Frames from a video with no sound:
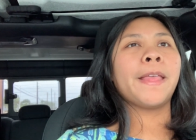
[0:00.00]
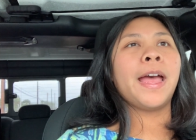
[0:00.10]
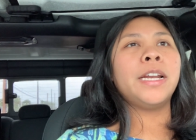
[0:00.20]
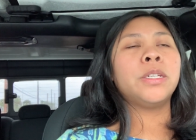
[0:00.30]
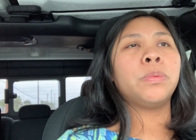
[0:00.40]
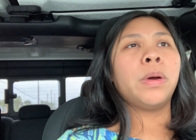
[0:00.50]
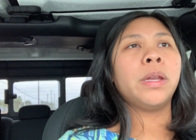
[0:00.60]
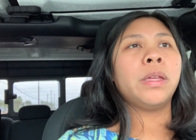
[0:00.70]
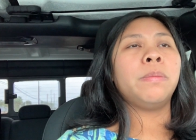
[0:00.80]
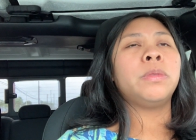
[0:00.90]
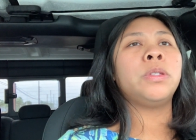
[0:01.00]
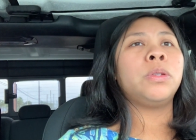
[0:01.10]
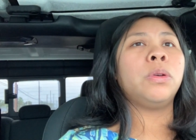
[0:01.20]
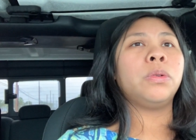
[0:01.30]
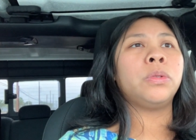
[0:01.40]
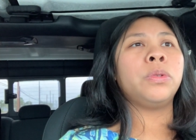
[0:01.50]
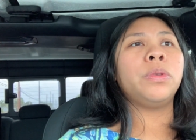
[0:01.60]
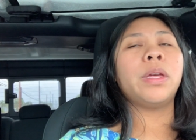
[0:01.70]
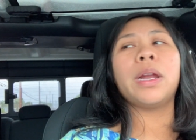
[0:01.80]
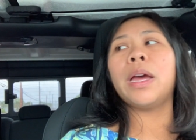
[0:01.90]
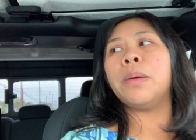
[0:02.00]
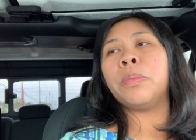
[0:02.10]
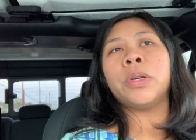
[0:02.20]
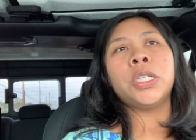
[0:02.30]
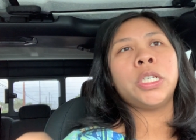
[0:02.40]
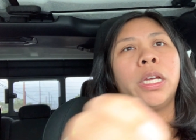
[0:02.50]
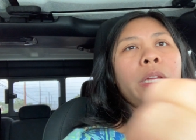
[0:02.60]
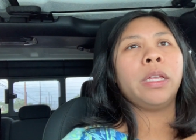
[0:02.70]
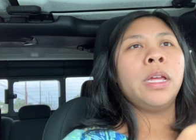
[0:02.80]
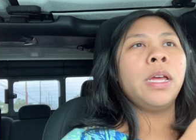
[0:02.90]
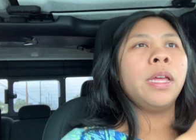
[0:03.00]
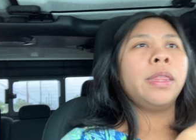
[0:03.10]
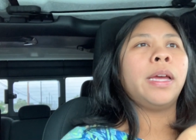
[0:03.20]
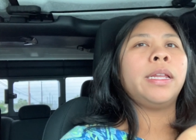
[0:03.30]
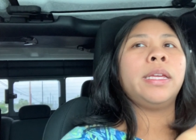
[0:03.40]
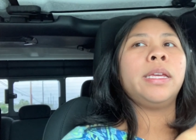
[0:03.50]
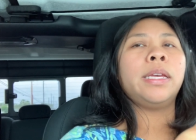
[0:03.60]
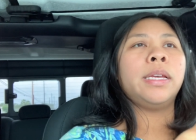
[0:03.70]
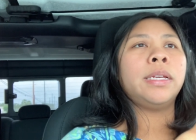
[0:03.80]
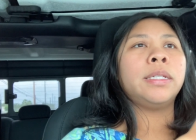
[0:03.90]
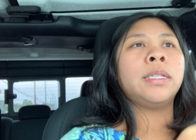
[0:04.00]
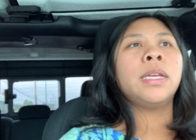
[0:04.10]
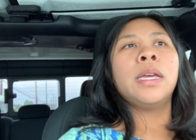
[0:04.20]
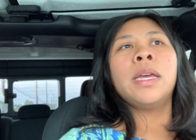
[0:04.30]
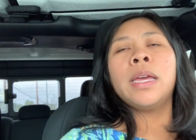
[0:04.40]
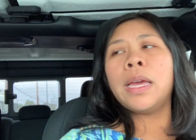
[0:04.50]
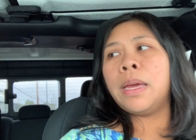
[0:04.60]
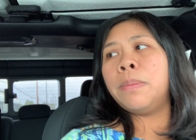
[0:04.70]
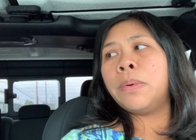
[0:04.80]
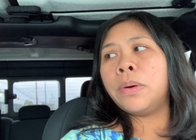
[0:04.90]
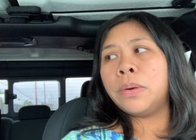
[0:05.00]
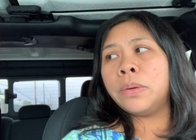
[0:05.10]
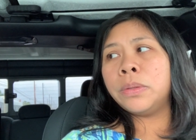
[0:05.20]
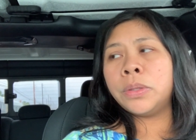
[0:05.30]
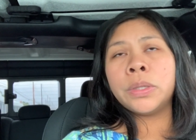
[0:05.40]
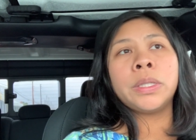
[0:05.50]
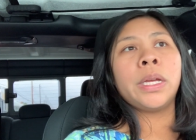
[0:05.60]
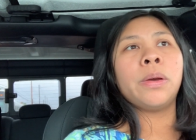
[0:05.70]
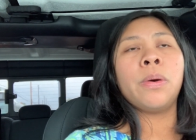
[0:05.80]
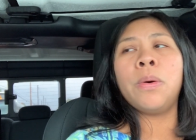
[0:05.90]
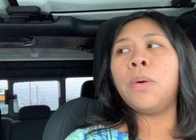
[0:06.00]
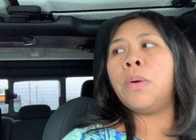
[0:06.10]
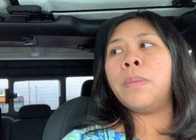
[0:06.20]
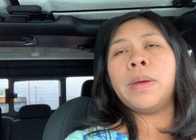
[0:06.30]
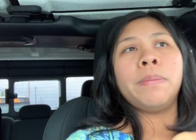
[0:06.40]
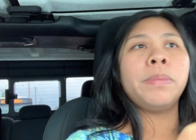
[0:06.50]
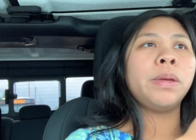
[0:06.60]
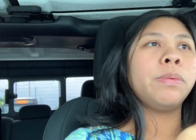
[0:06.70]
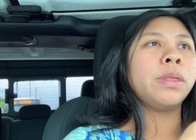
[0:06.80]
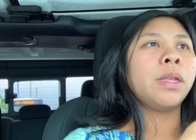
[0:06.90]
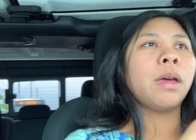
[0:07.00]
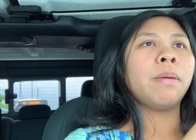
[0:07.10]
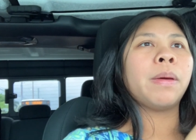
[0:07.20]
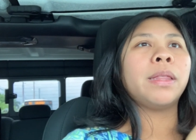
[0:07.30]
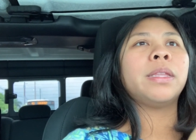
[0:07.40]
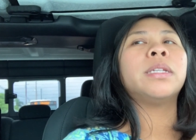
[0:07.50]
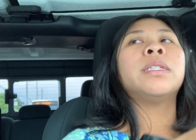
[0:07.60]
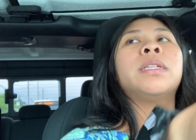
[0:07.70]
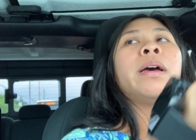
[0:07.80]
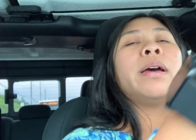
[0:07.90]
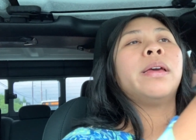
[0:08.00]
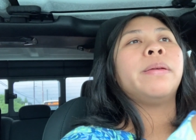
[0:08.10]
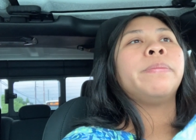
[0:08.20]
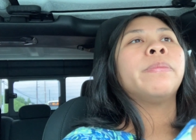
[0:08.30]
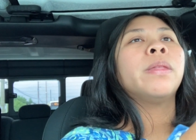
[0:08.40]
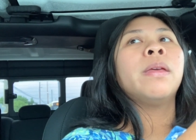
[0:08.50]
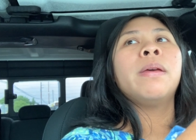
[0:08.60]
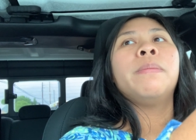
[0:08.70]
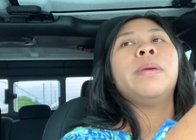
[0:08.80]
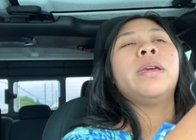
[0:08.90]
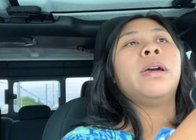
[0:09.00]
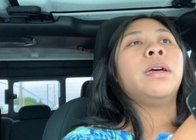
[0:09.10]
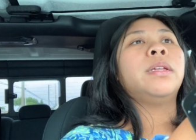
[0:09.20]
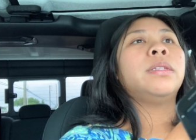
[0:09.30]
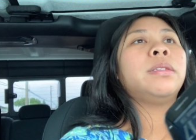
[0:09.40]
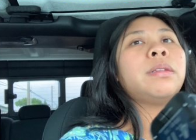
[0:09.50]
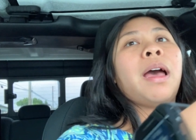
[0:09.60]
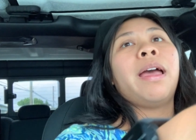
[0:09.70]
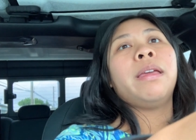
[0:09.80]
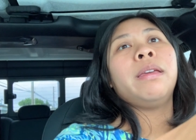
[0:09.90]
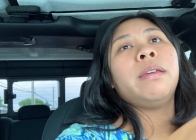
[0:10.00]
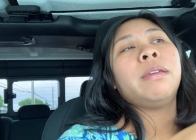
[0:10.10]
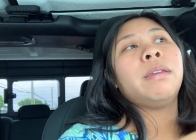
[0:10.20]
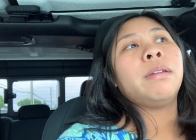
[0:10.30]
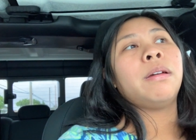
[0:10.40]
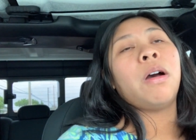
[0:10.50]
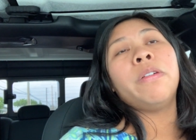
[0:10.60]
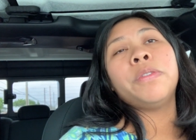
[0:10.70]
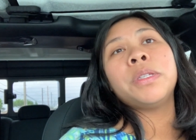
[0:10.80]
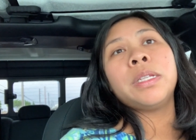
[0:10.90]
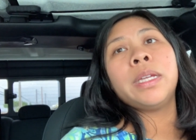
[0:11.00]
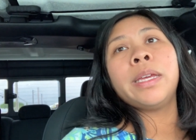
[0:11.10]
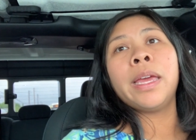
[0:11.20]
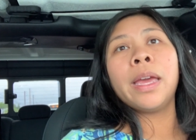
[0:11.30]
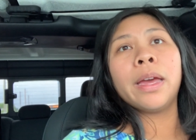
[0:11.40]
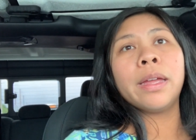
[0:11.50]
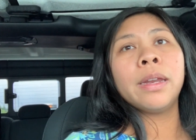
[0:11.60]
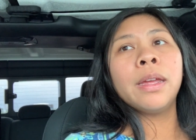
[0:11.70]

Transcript: I just want him to know too that I appreciate that he is able to stay home and be with them at this time because I obviously can't.